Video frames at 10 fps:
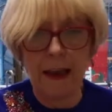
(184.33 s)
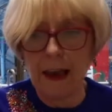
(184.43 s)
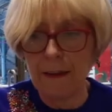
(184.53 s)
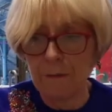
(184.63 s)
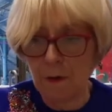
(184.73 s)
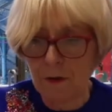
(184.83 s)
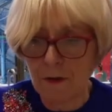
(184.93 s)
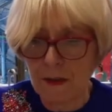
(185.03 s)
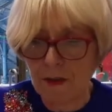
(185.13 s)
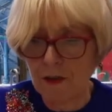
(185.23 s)
And what you
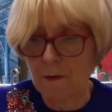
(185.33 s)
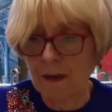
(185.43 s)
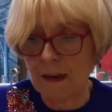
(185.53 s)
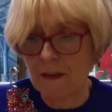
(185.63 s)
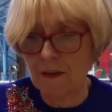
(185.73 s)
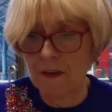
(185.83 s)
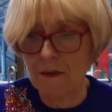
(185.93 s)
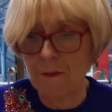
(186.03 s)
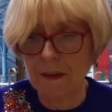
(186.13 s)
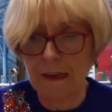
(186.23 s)
need to do with that is you need to
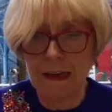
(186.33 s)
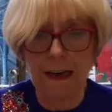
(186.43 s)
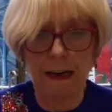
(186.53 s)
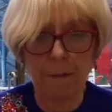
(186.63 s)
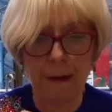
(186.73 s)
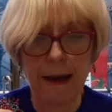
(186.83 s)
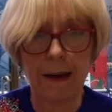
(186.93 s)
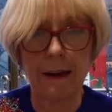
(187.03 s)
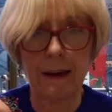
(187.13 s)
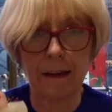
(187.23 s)
put it in a little
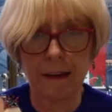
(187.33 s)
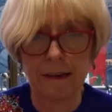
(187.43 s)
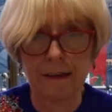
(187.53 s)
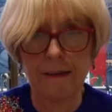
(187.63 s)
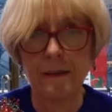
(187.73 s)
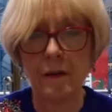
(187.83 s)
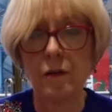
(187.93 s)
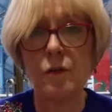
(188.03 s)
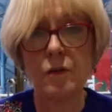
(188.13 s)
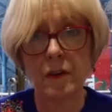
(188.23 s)
bag like this,
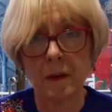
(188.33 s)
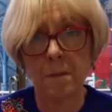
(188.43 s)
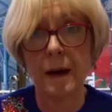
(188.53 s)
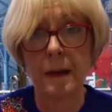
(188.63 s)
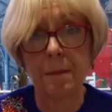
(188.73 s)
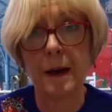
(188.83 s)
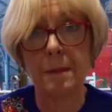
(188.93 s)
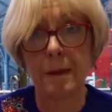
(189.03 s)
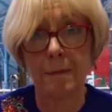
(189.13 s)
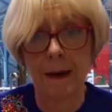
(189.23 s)
or you can buy
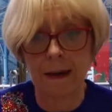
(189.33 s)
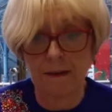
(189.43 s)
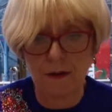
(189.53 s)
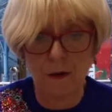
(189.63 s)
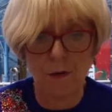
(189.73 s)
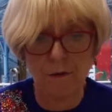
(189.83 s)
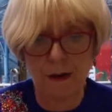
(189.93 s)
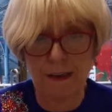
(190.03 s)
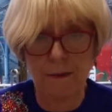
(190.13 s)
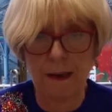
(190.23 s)
piping bags
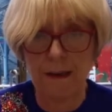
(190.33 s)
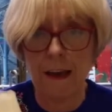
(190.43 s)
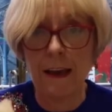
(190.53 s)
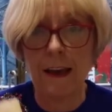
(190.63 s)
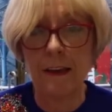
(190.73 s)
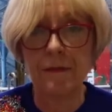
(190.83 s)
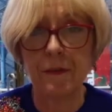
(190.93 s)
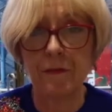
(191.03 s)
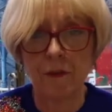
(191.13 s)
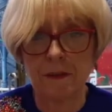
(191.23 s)
already made. If
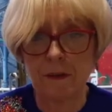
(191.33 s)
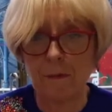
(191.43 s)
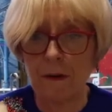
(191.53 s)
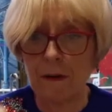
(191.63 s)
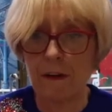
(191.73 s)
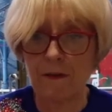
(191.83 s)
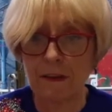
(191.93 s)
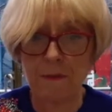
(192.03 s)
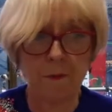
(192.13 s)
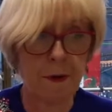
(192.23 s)
you've got some
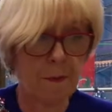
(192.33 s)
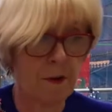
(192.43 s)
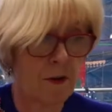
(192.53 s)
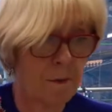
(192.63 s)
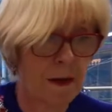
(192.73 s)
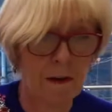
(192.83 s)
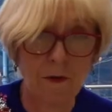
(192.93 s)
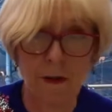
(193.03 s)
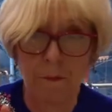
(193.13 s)
greaseproof paper, you can make your own.